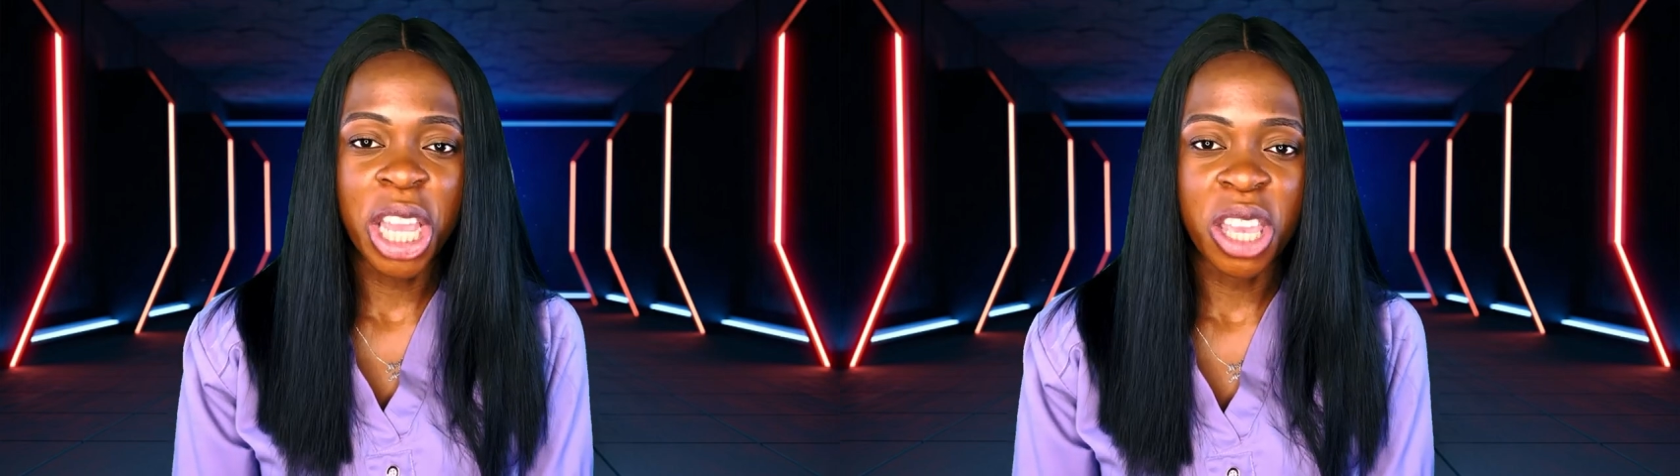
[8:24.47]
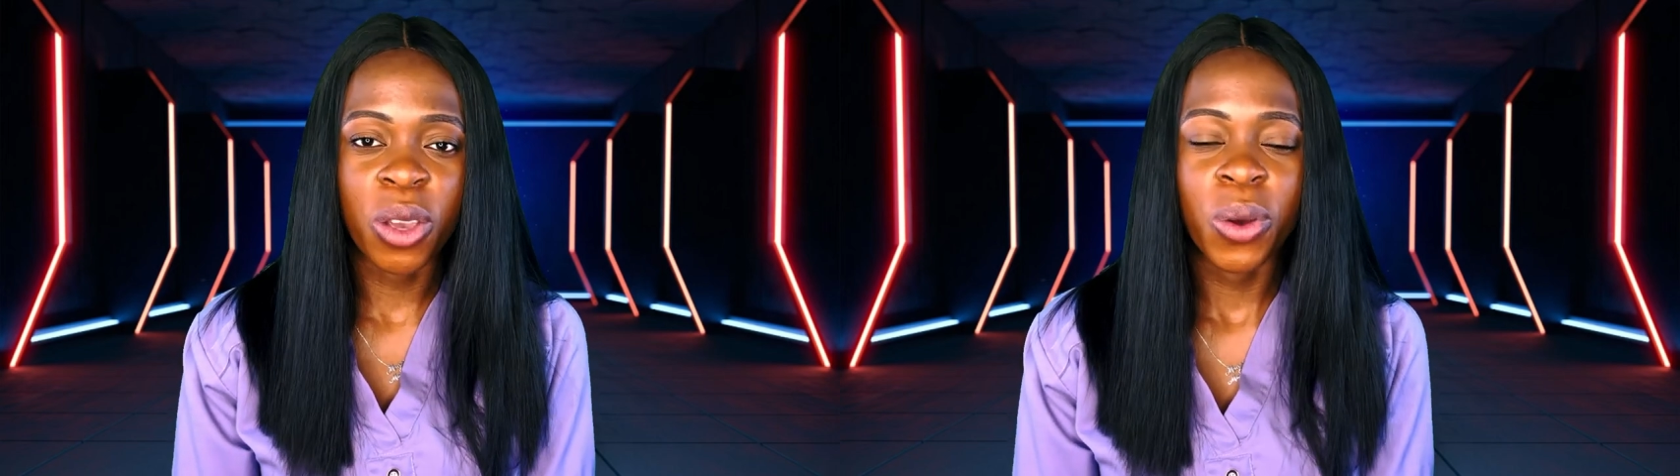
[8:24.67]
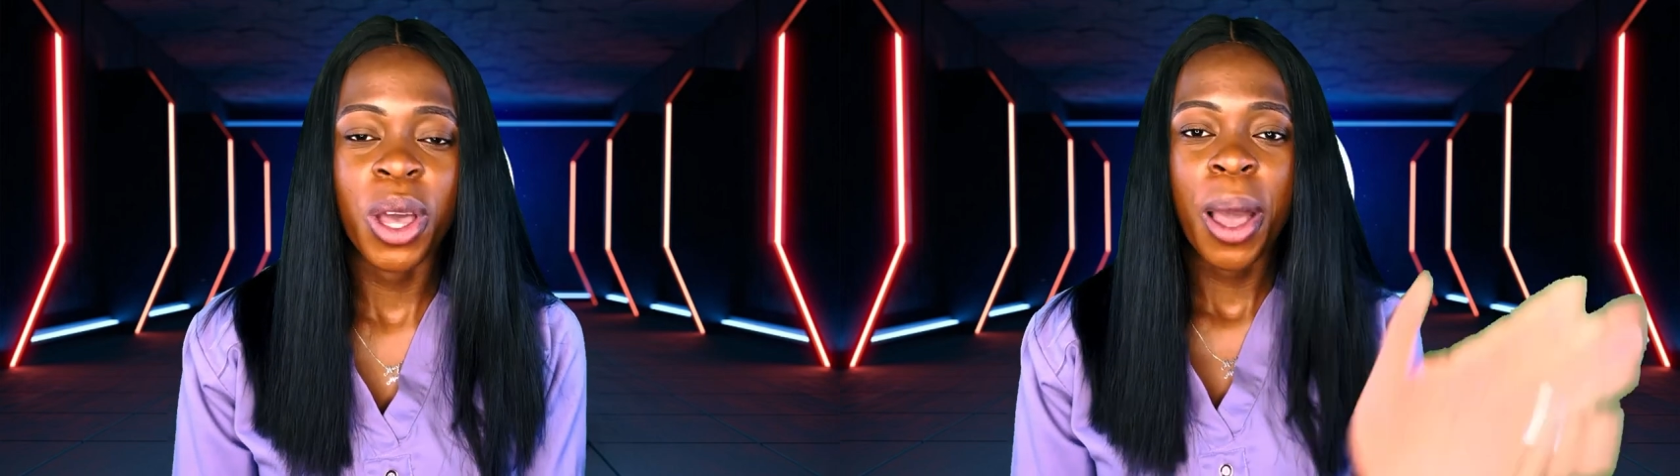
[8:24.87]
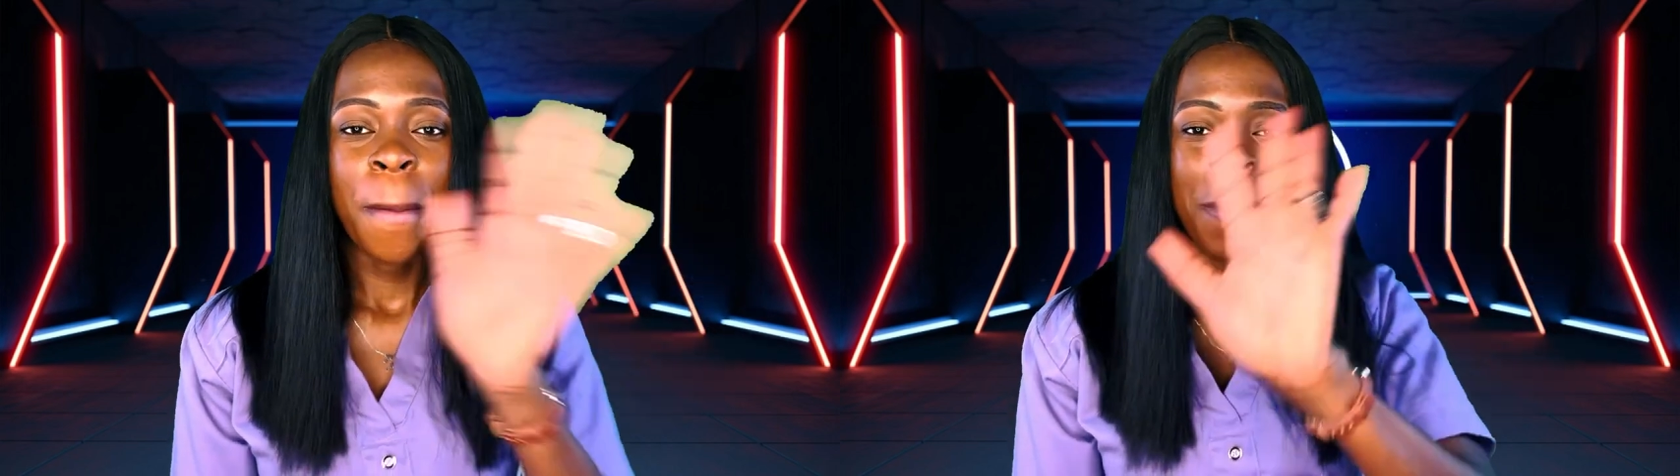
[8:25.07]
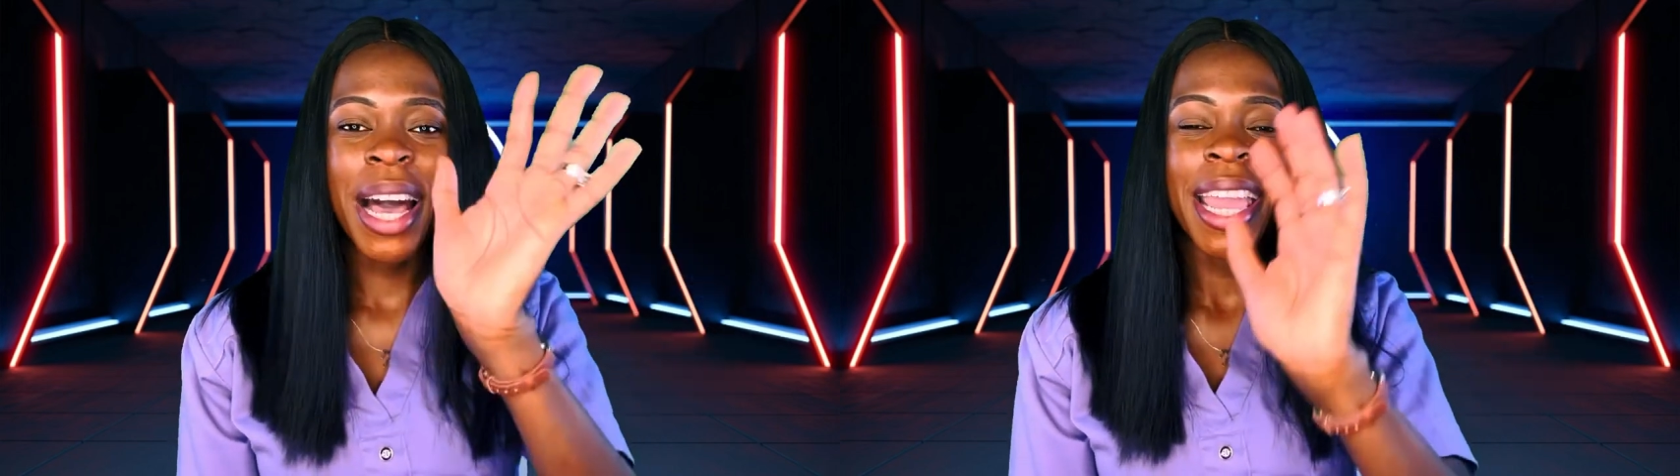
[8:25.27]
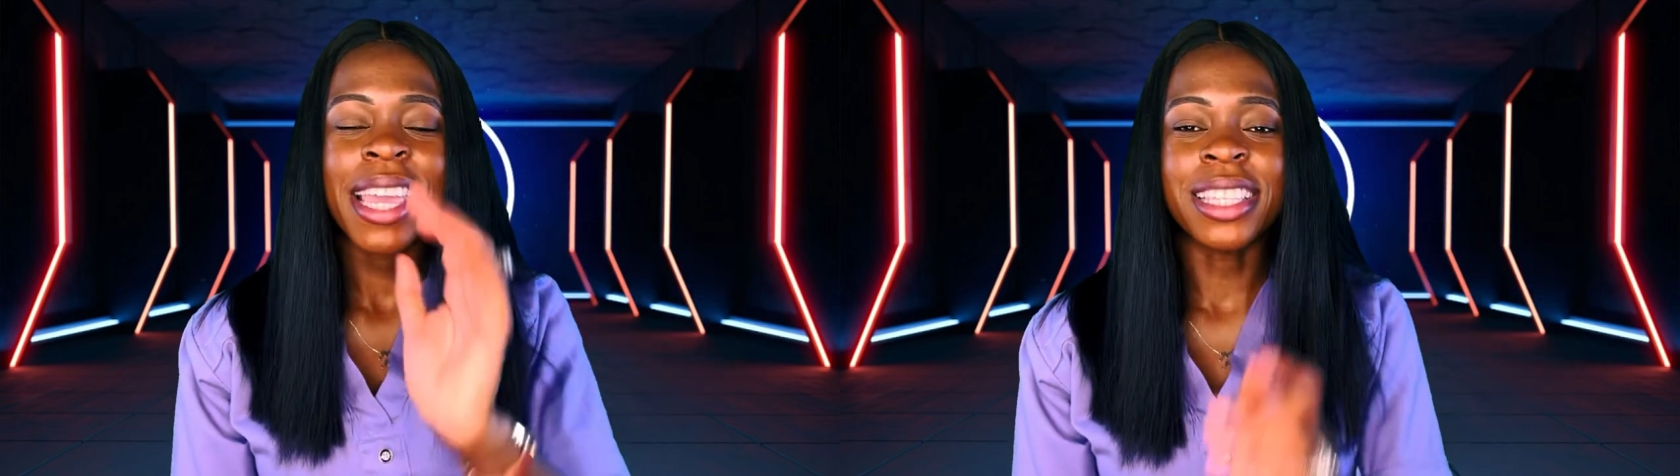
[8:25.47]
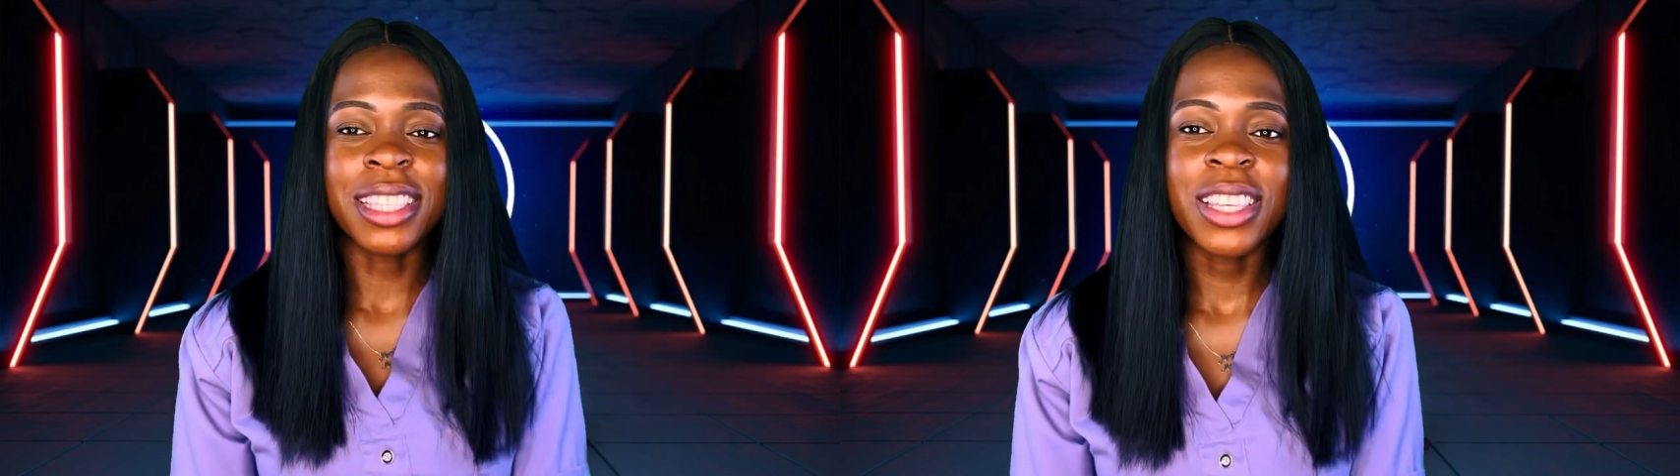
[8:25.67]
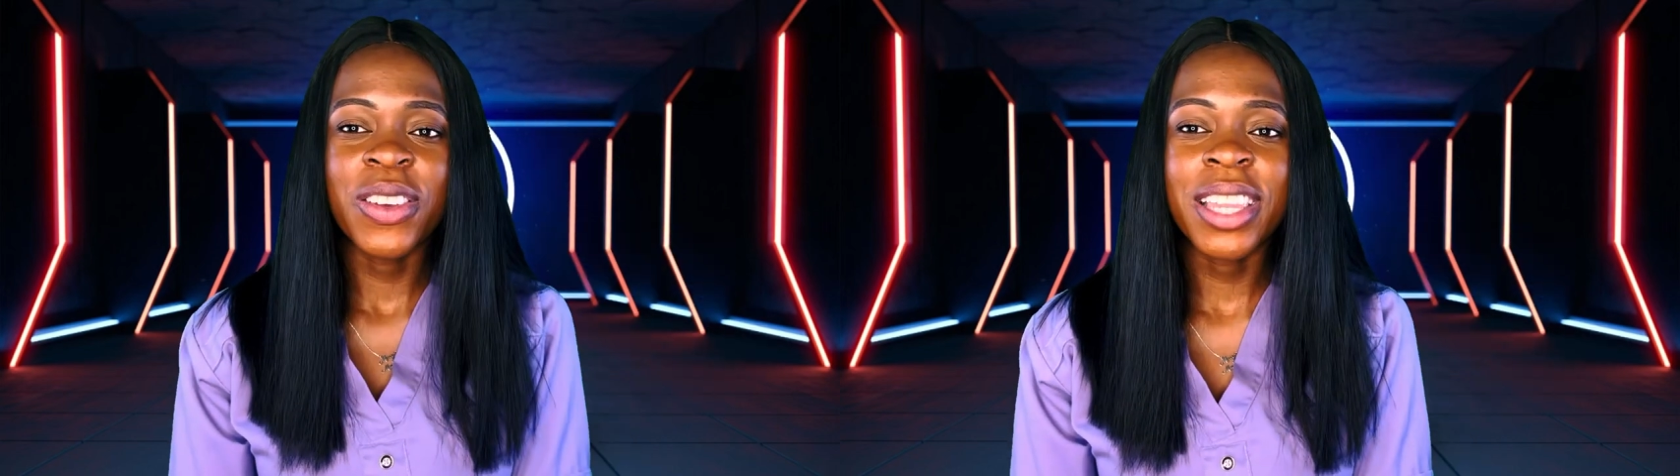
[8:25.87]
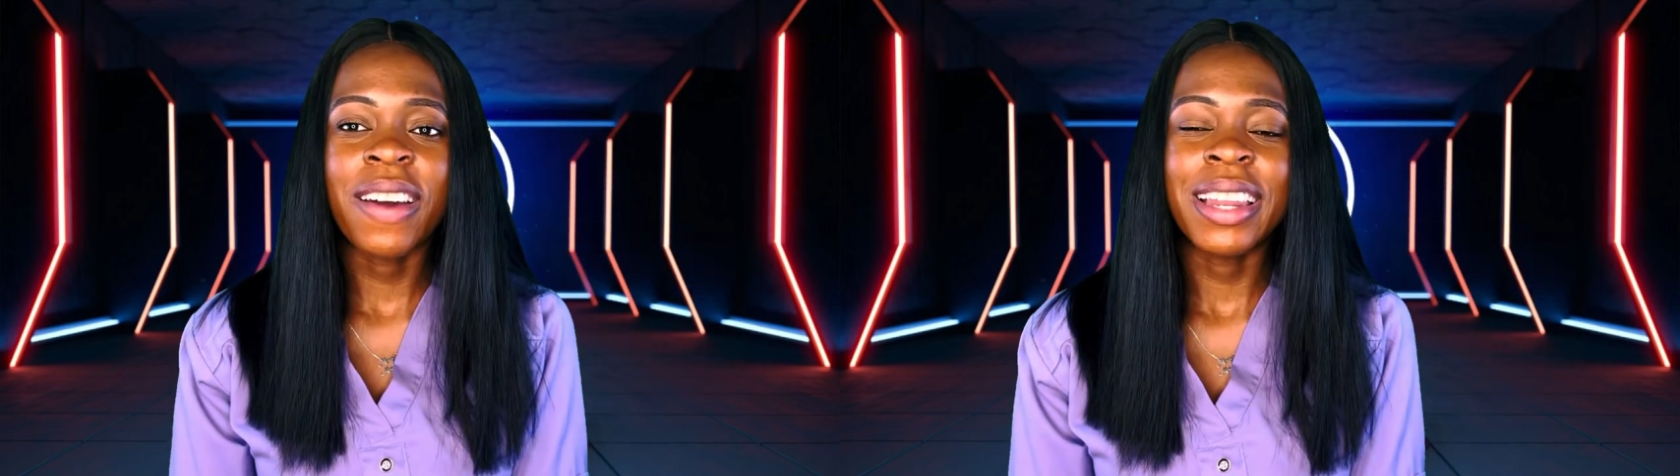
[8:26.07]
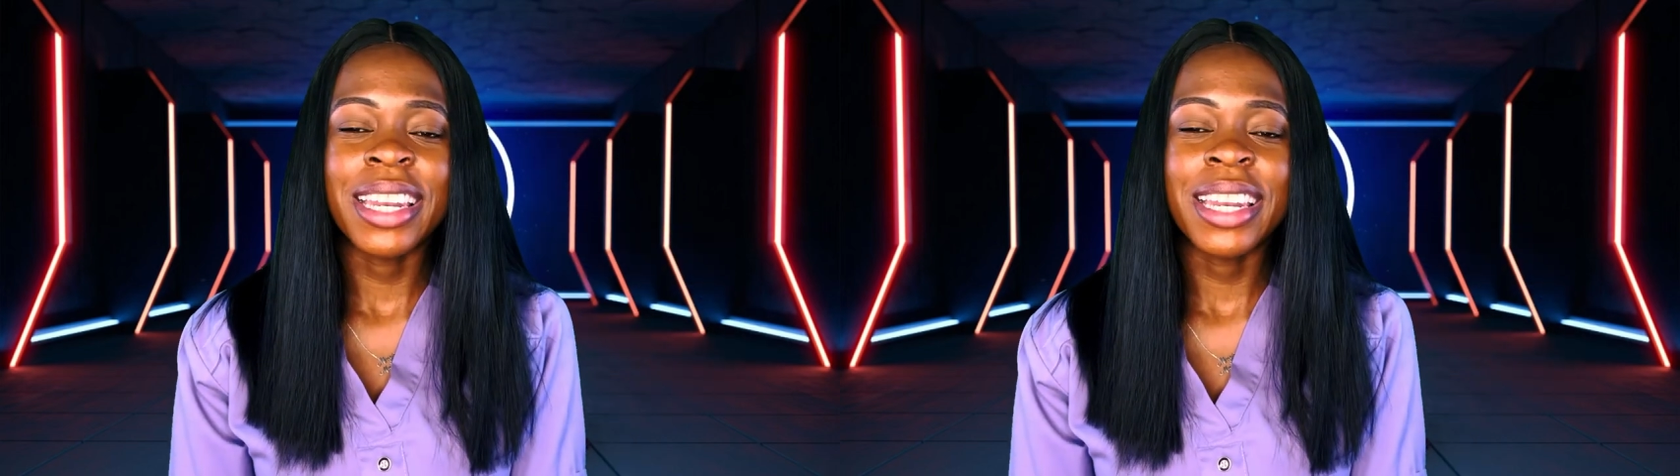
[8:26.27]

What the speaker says: thank you. Bye and see you in our